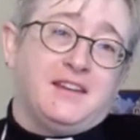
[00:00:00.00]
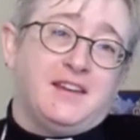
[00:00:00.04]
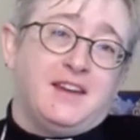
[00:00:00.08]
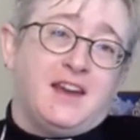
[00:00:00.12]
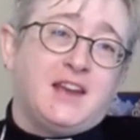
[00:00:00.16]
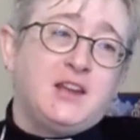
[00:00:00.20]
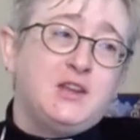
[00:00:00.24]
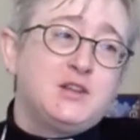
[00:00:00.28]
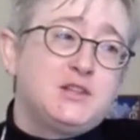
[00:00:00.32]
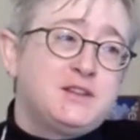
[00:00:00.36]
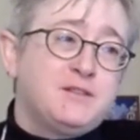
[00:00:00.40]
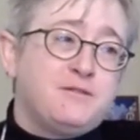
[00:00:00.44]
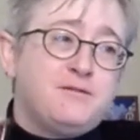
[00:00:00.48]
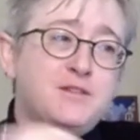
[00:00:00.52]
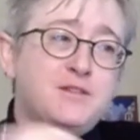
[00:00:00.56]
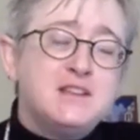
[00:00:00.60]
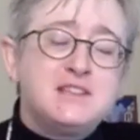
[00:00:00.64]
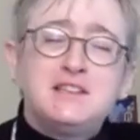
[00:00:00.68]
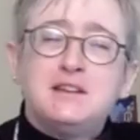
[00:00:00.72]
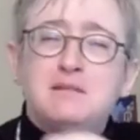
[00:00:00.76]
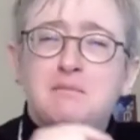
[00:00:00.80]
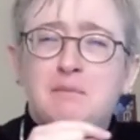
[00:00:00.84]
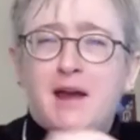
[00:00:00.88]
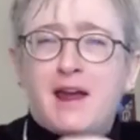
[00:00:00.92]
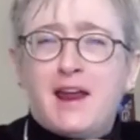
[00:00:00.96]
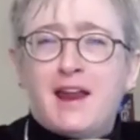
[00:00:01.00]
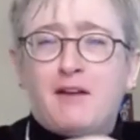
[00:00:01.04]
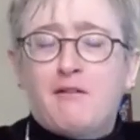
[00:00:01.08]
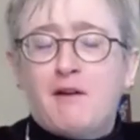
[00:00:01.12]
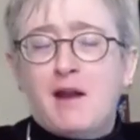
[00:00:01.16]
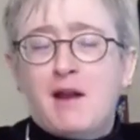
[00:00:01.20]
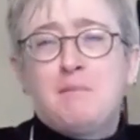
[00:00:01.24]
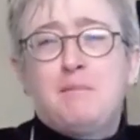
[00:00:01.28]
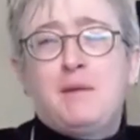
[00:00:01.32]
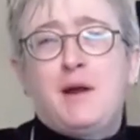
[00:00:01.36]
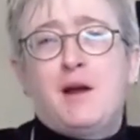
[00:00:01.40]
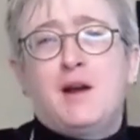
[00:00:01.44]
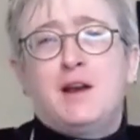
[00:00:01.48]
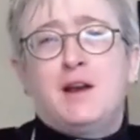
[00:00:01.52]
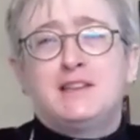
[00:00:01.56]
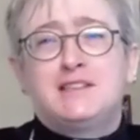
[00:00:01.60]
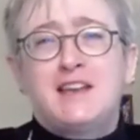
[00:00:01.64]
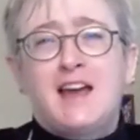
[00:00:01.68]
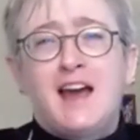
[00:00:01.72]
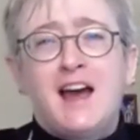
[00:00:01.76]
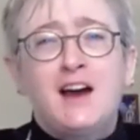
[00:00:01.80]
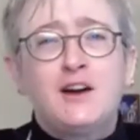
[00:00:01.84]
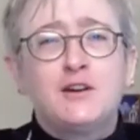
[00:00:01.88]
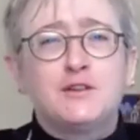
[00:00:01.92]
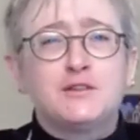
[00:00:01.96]
I used to visit my grandparents'
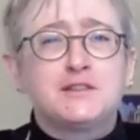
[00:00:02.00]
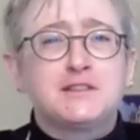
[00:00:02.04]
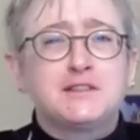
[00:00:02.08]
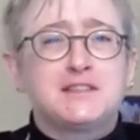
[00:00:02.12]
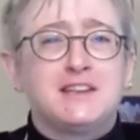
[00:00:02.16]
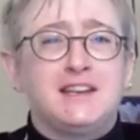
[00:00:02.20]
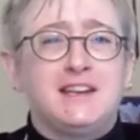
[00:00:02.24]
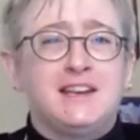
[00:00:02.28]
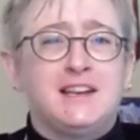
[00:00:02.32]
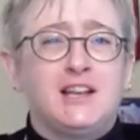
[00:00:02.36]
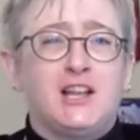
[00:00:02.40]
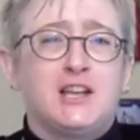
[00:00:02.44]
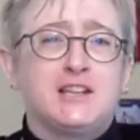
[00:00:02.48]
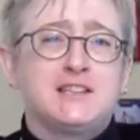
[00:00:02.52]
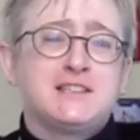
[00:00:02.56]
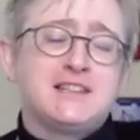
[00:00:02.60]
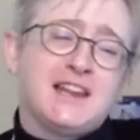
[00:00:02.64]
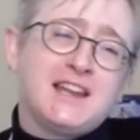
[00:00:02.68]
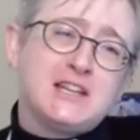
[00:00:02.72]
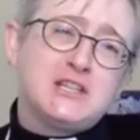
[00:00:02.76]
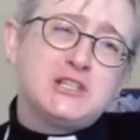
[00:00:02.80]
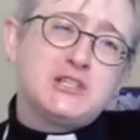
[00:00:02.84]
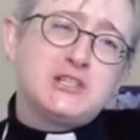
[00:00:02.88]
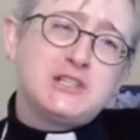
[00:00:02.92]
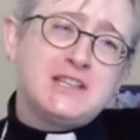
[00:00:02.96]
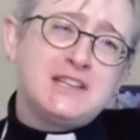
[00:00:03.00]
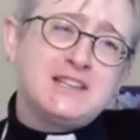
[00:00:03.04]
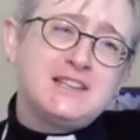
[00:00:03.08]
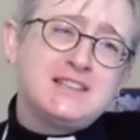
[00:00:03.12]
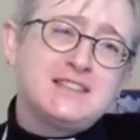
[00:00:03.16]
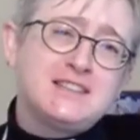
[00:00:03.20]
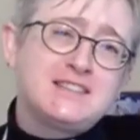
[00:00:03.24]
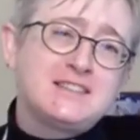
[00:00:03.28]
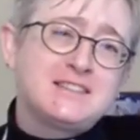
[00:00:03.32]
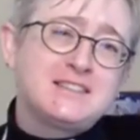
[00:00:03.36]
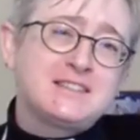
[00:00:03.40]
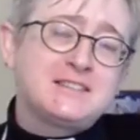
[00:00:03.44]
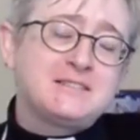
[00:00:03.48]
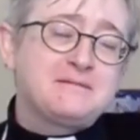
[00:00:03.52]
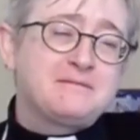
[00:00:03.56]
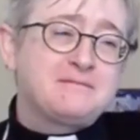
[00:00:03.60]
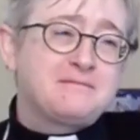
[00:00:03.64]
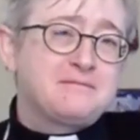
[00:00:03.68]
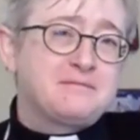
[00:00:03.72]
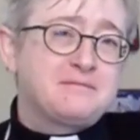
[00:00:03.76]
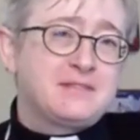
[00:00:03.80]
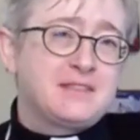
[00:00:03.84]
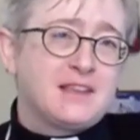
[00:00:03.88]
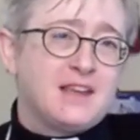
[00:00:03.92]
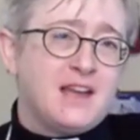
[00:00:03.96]
house in Los Angeles,
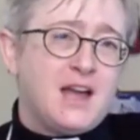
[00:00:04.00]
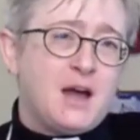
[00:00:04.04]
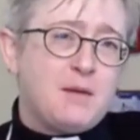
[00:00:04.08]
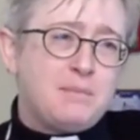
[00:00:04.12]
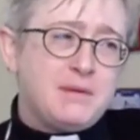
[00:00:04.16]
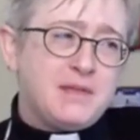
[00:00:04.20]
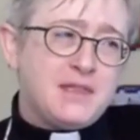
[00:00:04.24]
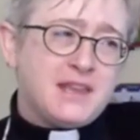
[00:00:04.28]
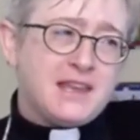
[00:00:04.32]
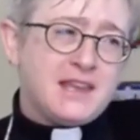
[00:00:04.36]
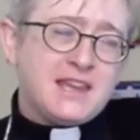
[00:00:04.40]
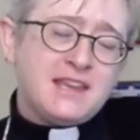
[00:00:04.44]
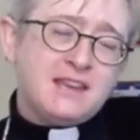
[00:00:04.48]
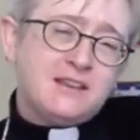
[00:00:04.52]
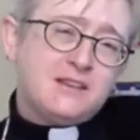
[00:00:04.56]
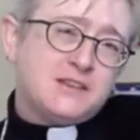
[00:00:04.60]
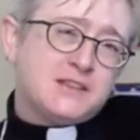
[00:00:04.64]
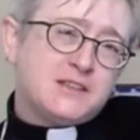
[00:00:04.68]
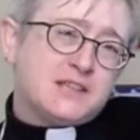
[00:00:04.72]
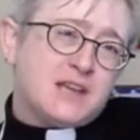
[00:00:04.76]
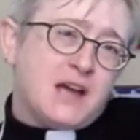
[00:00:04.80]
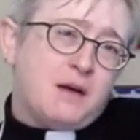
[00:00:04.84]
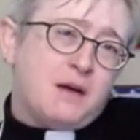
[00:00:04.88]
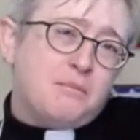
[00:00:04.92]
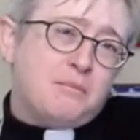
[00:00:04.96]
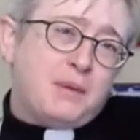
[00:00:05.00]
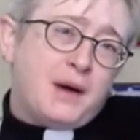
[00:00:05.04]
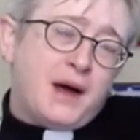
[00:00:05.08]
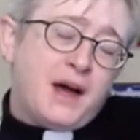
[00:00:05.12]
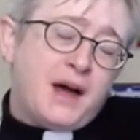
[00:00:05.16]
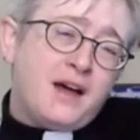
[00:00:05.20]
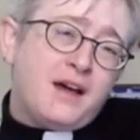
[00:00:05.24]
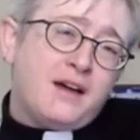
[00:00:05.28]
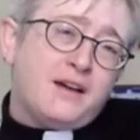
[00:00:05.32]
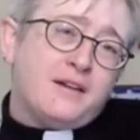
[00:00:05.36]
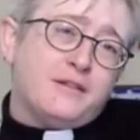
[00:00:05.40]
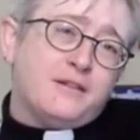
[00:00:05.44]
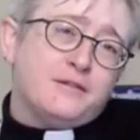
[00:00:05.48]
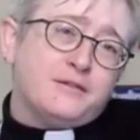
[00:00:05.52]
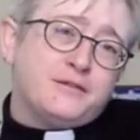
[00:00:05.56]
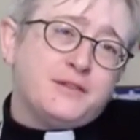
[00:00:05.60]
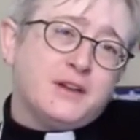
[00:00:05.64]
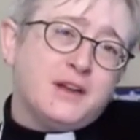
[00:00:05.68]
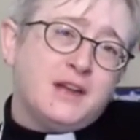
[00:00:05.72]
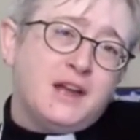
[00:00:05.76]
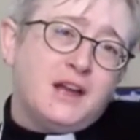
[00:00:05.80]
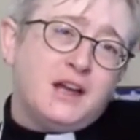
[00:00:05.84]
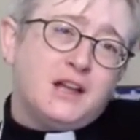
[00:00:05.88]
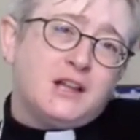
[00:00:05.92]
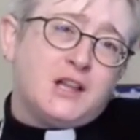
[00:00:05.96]
up in the hills above
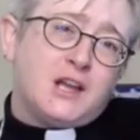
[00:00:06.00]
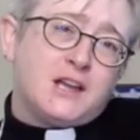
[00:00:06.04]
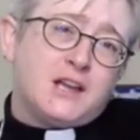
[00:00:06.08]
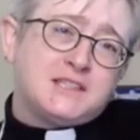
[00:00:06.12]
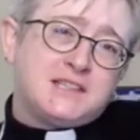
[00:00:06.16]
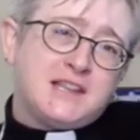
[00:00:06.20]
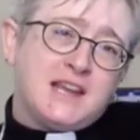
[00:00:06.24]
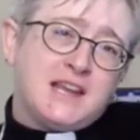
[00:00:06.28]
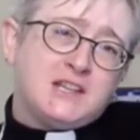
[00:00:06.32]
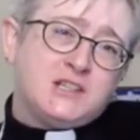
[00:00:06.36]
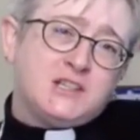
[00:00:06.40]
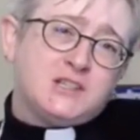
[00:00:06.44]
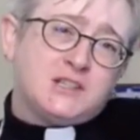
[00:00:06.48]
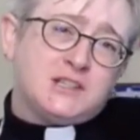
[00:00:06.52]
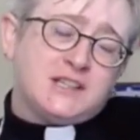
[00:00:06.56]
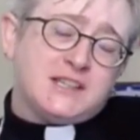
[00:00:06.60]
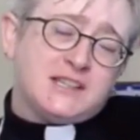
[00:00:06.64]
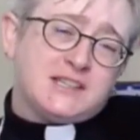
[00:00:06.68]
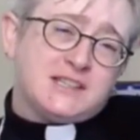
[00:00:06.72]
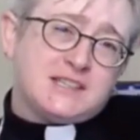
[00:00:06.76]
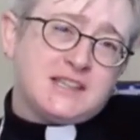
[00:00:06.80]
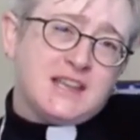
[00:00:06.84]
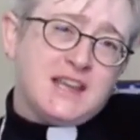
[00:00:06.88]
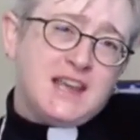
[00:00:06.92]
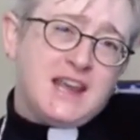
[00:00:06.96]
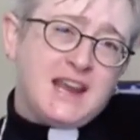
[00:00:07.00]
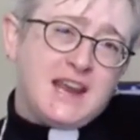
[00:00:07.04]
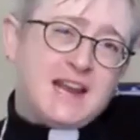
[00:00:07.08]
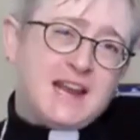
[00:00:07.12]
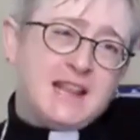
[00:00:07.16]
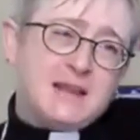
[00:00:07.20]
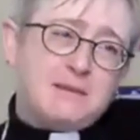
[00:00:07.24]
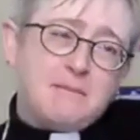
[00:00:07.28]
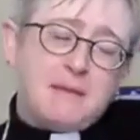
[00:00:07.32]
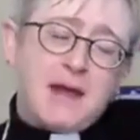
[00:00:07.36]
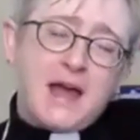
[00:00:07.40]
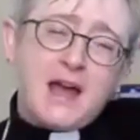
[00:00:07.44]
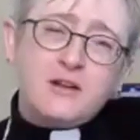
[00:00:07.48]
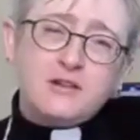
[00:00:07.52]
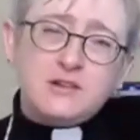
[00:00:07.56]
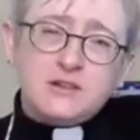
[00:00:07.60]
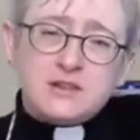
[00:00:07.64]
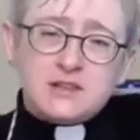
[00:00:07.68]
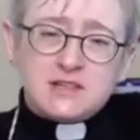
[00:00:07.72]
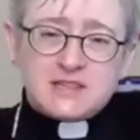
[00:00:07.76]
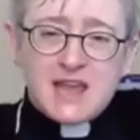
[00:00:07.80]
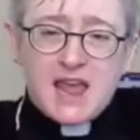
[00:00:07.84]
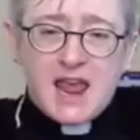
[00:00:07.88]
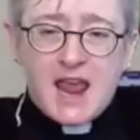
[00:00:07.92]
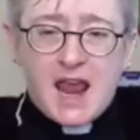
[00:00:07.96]
Los Angeles in the
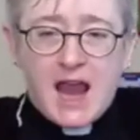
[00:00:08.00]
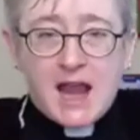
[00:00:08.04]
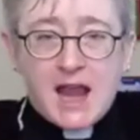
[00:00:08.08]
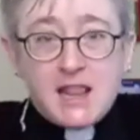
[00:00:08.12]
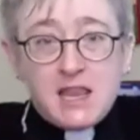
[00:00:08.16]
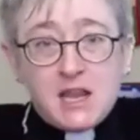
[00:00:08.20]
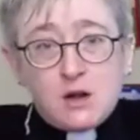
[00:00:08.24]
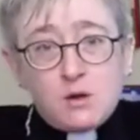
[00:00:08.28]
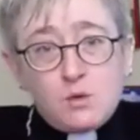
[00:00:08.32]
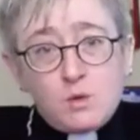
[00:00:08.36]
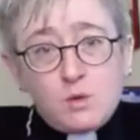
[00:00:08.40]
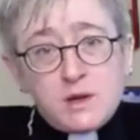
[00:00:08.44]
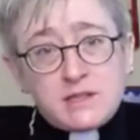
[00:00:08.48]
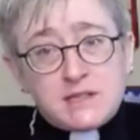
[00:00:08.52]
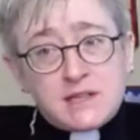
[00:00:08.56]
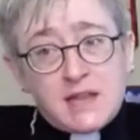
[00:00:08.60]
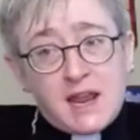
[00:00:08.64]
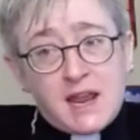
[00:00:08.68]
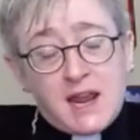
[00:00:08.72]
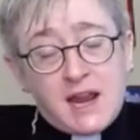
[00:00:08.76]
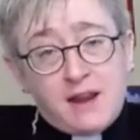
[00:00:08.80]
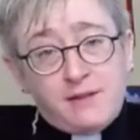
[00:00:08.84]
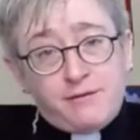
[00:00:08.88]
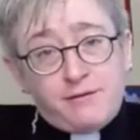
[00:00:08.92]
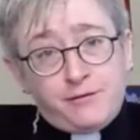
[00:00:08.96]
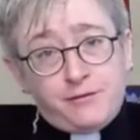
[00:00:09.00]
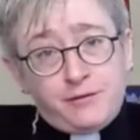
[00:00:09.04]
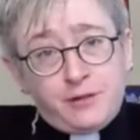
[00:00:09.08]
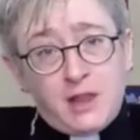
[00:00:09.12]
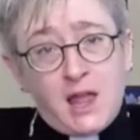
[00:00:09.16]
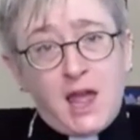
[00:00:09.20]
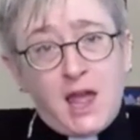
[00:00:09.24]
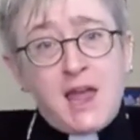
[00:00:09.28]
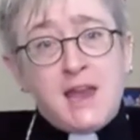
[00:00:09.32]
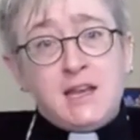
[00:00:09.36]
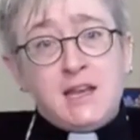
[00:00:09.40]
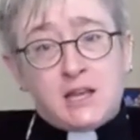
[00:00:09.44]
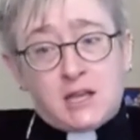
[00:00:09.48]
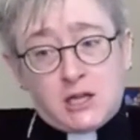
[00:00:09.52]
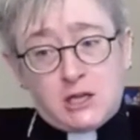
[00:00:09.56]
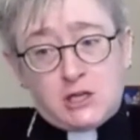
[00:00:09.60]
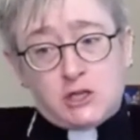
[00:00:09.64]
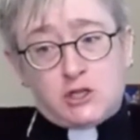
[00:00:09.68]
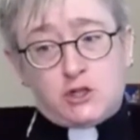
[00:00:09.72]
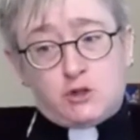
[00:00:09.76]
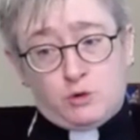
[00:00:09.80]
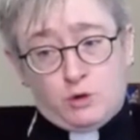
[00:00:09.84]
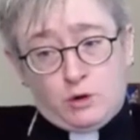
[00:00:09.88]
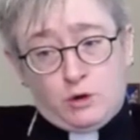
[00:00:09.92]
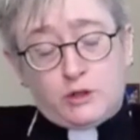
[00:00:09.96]
mountains, and there was a flood
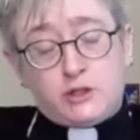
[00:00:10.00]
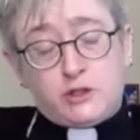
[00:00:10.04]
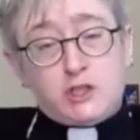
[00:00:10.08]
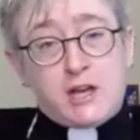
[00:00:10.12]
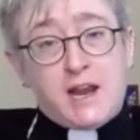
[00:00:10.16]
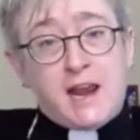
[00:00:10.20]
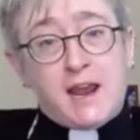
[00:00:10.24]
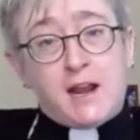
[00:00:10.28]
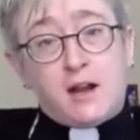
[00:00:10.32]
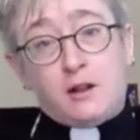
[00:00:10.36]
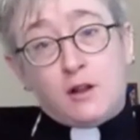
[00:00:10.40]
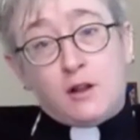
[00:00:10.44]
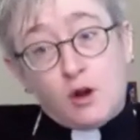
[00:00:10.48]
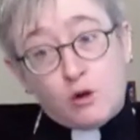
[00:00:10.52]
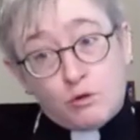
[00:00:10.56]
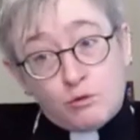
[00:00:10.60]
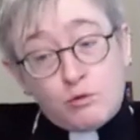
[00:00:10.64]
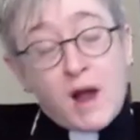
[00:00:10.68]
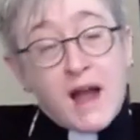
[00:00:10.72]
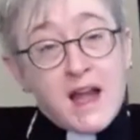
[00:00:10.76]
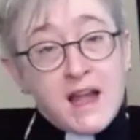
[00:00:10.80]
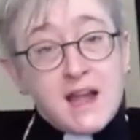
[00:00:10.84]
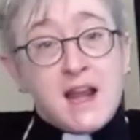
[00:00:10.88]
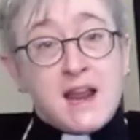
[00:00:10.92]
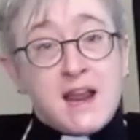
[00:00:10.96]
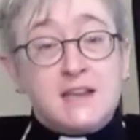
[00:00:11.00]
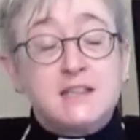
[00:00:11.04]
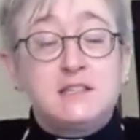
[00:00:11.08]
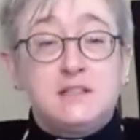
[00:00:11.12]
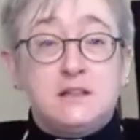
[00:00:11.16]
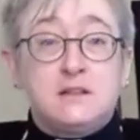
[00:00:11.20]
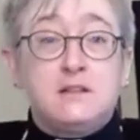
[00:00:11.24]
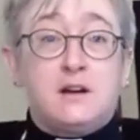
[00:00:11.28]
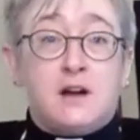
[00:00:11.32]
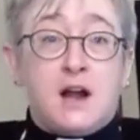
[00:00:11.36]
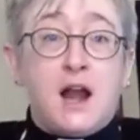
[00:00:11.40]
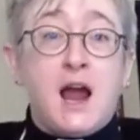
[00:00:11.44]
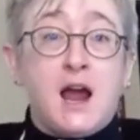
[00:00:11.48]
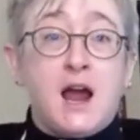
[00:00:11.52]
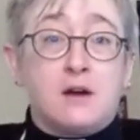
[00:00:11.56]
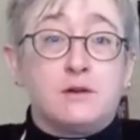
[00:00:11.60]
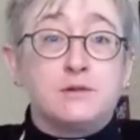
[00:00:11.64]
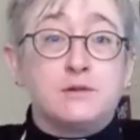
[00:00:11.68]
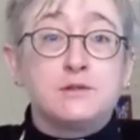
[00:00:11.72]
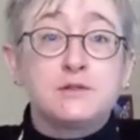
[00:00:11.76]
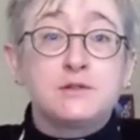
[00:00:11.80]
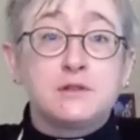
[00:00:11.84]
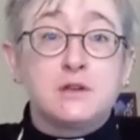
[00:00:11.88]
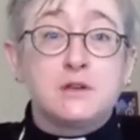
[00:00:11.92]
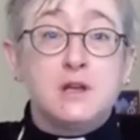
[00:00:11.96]
control channel right next to their
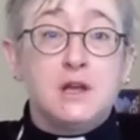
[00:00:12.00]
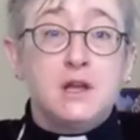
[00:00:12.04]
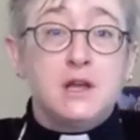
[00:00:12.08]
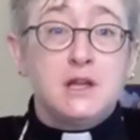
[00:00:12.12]
house.